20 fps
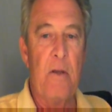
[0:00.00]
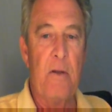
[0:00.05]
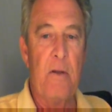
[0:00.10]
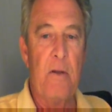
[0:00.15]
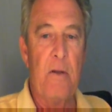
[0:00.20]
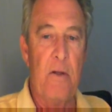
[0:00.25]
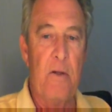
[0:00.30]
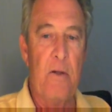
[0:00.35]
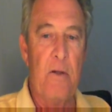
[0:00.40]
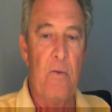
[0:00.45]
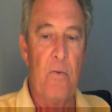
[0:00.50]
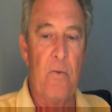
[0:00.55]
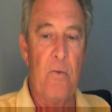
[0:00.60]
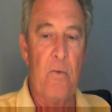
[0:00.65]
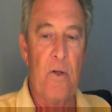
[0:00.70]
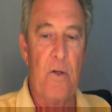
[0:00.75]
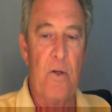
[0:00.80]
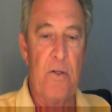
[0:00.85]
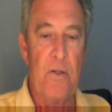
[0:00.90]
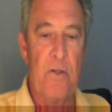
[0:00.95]
Then you
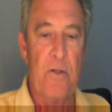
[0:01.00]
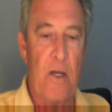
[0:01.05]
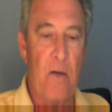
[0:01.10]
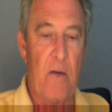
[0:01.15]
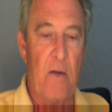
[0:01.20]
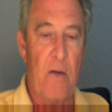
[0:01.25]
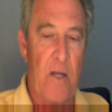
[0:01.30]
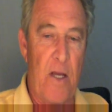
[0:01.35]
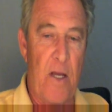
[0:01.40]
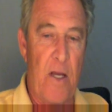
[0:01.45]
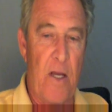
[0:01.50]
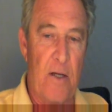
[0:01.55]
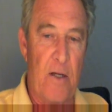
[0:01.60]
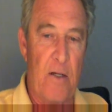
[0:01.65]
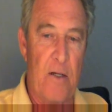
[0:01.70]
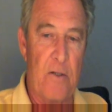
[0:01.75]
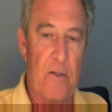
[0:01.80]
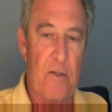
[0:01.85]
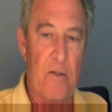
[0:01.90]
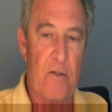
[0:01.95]
would say I want to add an
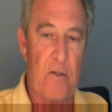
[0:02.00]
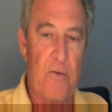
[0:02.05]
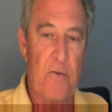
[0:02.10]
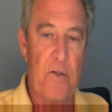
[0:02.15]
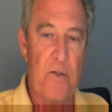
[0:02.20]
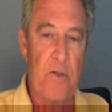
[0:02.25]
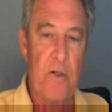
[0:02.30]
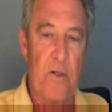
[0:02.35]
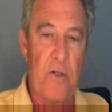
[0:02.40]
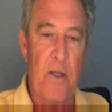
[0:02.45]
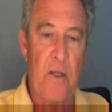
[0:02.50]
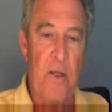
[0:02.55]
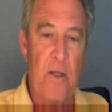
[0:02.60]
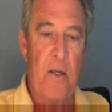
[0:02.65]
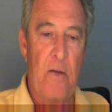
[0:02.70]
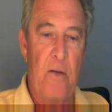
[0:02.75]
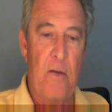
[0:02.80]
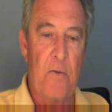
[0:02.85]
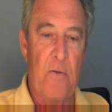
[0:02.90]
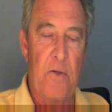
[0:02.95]
exclusion.
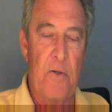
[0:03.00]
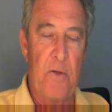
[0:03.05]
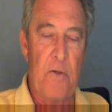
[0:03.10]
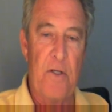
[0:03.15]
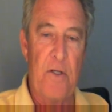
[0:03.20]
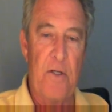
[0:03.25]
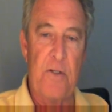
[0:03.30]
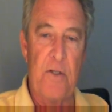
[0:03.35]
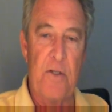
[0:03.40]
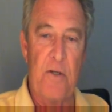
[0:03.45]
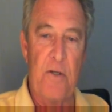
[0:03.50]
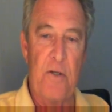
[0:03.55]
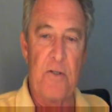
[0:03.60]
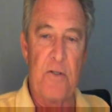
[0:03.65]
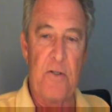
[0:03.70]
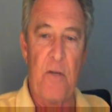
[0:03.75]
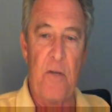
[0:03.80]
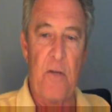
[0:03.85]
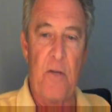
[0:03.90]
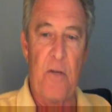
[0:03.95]
When it is, it'll
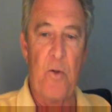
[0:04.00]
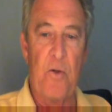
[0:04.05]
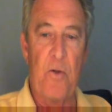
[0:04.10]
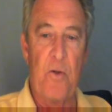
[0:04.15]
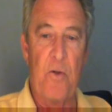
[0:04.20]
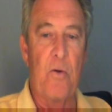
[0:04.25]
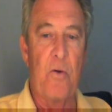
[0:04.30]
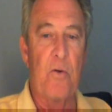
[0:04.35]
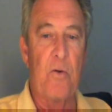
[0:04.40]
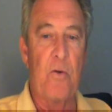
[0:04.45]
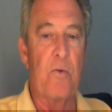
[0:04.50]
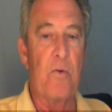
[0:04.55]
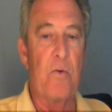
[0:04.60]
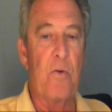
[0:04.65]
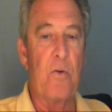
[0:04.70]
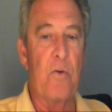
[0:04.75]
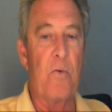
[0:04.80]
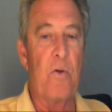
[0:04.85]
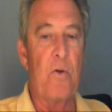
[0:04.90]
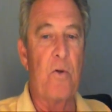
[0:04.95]
say put the cursor on
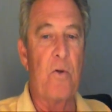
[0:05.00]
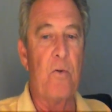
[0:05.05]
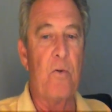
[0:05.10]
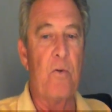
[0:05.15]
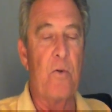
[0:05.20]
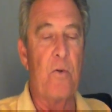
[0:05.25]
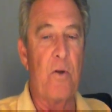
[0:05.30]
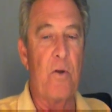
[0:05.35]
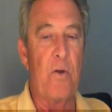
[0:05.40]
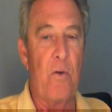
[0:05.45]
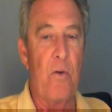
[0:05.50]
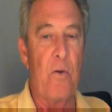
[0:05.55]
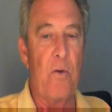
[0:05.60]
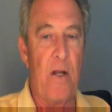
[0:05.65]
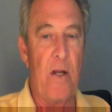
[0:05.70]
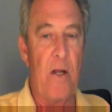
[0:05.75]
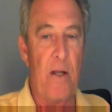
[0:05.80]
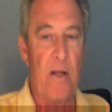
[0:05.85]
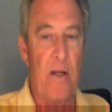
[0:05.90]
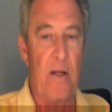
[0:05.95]
the one you want
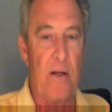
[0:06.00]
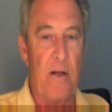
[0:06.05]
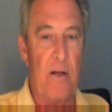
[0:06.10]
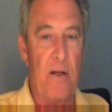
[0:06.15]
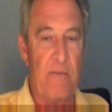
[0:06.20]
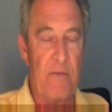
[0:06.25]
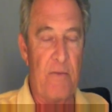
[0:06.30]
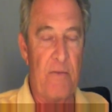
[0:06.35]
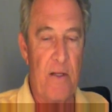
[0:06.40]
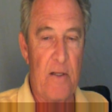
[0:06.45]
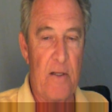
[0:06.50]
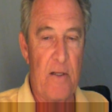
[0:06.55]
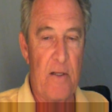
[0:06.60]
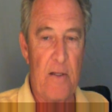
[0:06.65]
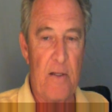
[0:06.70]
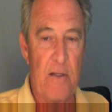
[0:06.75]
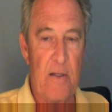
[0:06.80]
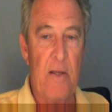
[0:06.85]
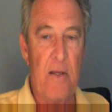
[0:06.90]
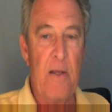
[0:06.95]
and left click
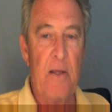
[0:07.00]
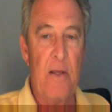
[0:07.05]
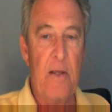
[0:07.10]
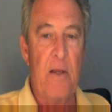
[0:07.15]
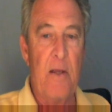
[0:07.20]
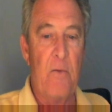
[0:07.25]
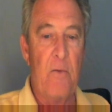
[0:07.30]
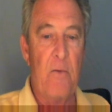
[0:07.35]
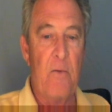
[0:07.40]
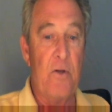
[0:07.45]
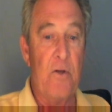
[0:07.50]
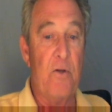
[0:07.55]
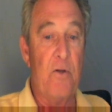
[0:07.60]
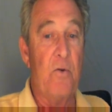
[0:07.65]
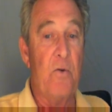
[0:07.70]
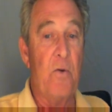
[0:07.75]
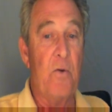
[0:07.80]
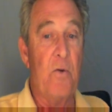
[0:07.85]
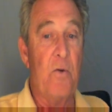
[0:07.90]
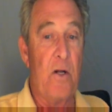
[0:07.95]
it, and when you
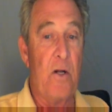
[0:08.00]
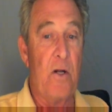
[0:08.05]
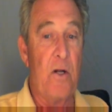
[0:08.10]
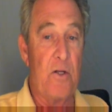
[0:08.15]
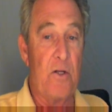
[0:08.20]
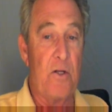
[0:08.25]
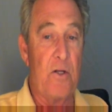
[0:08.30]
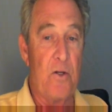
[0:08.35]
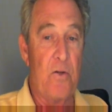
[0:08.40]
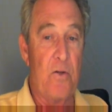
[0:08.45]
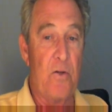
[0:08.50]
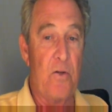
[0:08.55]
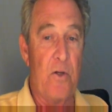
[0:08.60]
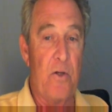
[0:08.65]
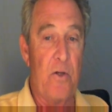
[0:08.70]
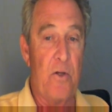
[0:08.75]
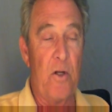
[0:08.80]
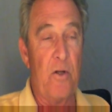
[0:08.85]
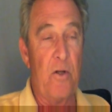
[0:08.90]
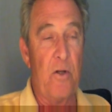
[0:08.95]
do, it'll exclude it,
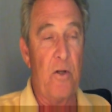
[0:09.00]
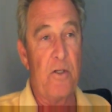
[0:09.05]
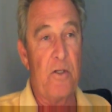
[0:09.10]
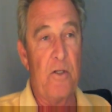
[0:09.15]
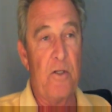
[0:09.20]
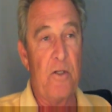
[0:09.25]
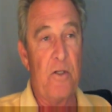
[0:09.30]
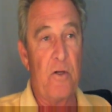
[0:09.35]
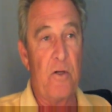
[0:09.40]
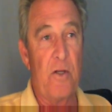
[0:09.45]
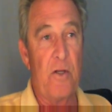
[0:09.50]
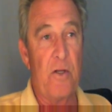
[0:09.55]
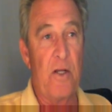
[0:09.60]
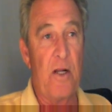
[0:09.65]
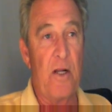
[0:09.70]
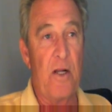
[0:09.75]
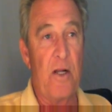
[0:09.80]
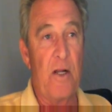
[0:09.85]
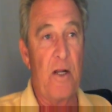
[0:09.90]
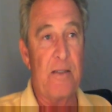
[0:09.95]
but it'll still cut the
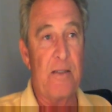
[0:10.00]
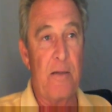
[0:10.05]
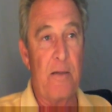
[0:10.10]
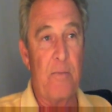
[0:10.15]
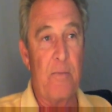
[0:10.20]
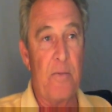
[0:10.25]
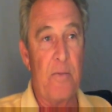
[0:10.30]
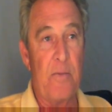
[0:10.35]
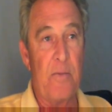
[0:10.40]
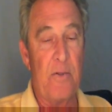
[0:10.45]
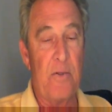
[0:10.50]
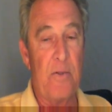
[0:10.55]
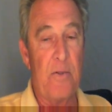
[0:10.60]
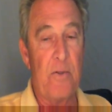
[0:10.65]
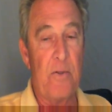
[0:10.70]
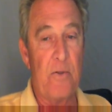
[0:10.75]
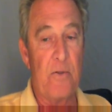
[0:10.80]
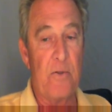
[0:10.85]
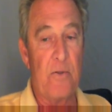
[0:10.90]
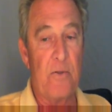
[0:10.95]
glass up
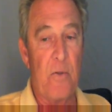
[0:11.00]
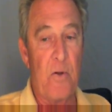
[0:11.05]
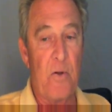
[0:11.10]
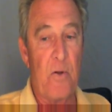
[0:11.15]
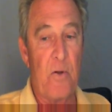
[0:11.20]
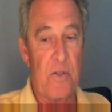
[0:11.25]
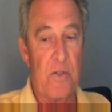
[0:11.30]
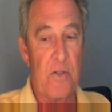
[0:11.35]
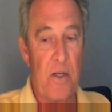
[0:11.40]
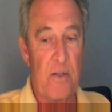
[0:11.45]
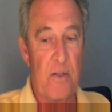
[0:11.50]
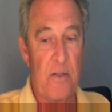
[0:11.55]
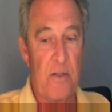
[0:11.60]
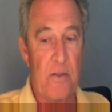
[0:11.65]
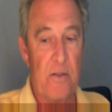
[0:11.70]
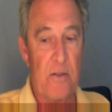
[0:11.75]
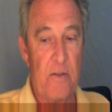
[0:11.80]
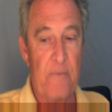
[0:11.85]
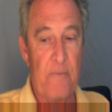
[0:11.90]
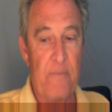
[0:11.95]
into those smaller
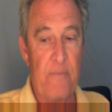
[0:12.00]
sizes.